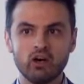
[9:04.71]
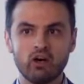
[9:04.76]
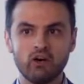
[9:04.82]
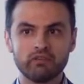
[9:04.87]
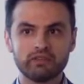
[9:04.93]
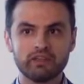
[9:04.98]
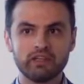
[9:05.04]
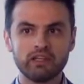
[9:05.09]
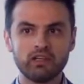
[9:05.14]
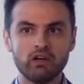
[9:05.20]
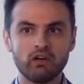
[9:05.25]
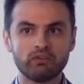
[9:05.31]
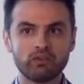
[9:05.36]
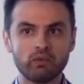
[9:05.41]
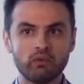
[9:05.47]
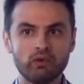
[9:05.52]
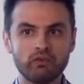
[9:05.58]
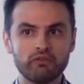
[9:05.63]
of
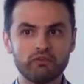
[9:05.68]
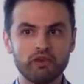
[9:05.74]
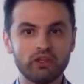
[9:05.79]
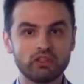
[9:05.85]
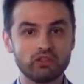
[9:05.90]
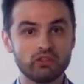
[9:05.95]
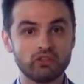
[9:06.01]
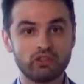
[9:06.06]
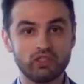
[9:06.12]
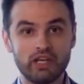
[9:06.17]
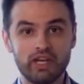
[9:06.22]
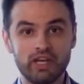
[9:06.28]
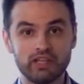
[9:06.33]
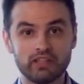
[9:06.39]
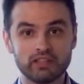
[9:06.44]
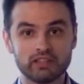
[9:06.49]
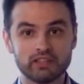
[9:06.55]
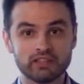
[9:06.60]
the wave function
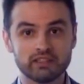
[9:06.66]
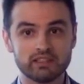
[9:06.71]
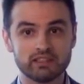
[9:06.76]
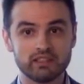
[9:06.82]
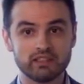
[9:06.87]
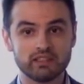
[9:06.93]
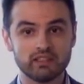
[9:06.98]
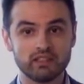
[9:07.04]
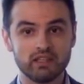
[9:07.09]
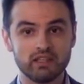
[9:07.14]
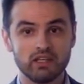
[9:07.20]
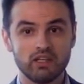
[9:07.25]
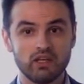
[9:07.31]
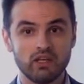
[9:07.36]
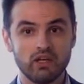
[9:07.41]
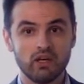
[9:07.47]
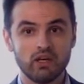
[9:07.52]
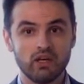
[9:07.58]
changes.
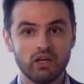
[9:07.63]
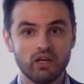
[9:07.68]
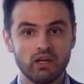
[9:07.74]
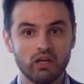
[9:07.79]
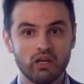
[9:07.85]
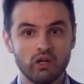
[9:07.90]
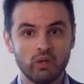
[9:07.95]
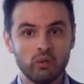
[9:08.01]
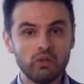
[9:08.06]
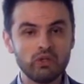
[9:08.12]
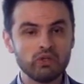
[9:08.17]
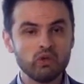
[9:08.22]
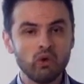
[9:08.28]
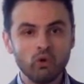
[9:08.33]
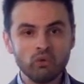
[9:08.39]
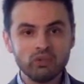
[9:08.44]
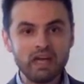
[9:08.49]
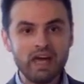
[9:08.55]
We
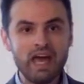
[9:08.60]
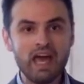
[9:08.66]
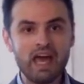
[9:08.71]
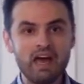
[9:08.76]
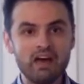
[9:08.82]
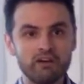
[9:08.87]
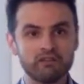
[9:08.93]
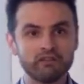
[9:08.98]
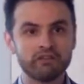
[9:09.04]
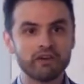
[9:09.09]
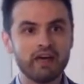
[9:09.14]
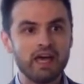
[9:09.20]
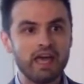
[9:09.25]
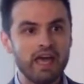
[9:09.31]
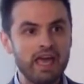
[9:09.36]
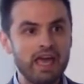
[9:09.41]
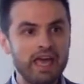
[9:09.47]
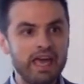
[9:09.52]
don't have
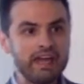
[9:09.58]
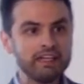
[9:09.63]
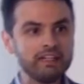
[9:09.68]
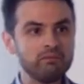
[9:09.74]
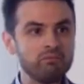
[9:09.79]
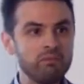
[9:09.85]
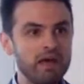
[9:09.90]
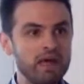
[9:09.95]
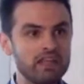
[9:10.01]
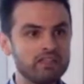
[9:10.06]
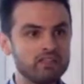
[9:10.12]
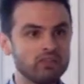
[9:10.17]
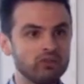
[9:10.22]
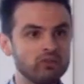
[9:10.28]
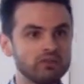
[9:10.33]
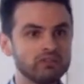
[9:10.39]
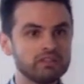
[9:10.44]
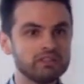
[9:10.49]
any
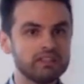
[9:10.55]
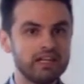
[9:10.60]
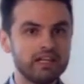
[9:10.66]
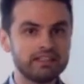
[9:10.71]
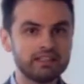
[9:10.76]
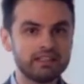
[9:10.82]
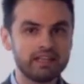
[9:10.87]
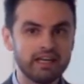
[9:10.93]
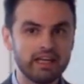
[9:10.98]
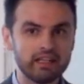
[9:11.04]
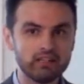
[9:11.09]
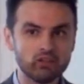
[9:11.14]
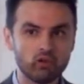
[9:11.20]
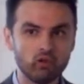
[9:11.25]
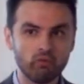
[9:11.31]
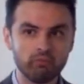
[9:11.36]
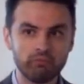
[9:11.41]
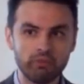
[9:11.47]
method that can
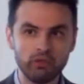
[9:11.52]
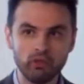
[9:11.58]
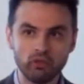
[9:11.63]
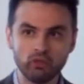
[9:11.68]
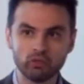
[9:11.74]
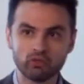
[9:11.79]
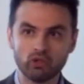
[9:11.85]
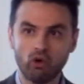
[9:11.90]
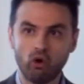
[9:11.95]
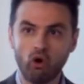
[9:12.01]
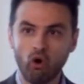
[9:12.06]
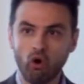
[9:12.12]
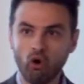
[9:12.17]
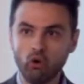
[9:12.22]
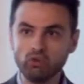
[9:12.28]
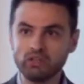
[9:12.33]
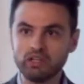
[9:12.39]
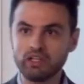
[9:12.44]
compute
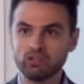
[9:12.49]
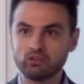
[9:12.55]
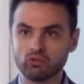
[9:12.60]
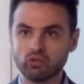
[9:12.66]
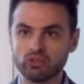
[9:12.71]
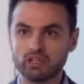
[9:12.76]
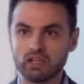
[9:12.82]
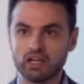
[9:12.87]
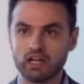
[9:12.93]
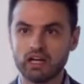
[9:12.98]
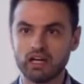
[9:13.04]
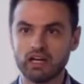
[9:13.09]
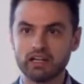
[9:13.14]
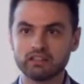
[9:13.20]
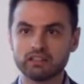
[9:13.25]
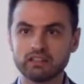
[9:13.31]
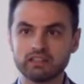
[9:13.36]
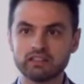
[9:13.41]
all the electronic
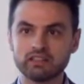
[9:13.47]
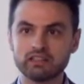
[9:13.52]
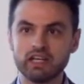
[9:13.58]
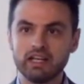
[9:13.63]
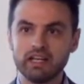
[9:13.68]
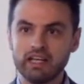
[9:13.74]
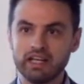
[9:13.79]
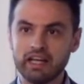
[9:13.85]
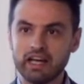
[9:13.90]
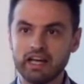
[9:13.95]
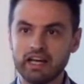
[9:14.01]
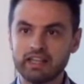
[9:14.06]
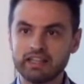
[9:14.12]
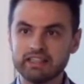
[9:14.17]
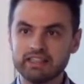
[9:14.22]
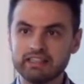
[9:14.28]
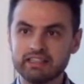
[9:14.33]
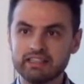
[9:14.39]
characters
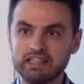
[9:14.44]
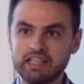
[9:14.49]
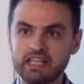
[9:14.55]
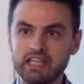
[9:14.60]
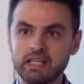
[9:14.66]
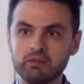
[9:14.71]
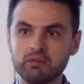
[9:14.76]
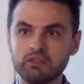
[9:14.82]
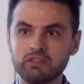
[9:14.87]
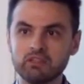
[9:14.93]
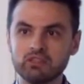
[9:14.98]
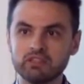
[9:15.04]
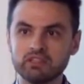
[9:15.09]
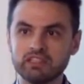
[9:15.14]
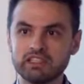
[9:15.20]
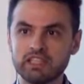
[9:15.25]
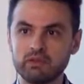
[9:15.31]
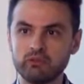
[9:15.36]
on the
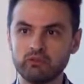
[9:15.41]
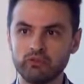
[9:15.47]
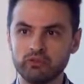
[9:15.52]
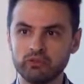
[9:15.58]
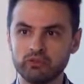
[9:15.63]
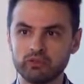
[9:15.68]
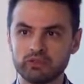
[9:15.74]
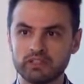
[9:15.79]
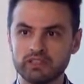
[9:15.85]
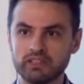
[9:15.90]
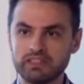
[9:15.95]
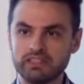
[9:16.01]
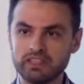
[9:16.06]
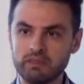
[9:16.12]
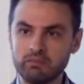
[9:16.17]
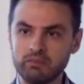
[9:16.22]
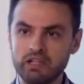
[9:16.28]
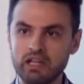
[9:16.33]
same foot, in the
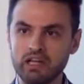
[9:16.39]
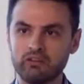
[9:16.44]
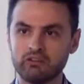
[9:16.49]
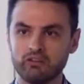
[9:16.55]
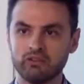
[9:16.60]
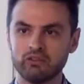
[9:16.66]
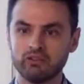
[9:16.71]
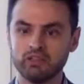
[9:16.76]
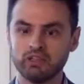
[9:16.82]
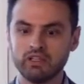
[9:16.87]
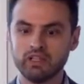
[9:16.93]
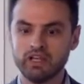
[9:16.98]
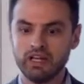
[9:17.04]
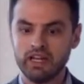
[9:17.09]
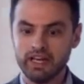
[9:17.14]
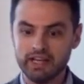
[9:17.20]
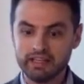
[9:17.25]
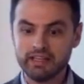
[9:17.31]
same level.
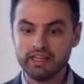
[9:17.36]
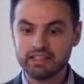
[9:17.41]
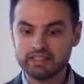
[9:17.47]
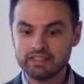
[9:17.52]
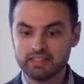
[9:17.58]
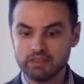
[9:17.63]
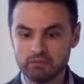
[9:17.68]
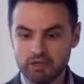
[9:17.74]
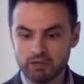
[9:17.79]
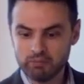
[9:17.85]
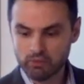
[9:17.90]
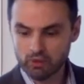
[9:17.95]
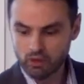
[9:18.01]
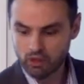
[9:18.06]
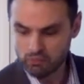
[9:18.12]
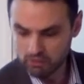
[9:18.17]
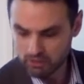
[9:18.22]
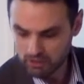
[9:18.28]
And that's the main
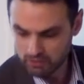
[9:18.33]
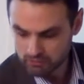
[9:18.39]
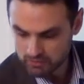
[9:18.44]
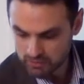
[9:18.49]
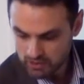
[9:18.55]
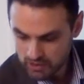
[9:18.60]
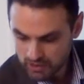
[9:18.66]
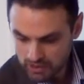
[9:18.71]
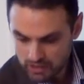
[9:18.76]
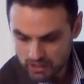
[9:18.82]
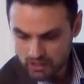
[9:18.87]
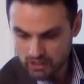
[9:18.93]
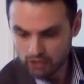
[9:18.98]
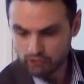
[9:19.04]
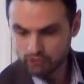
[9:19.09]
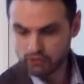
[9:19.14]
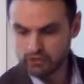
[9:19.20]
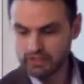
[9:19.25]
problem.
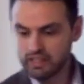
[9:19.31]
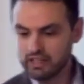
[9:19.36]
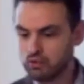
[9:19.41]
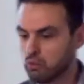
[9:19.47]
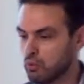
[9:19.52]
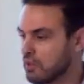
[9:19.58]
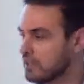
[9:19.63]
If you take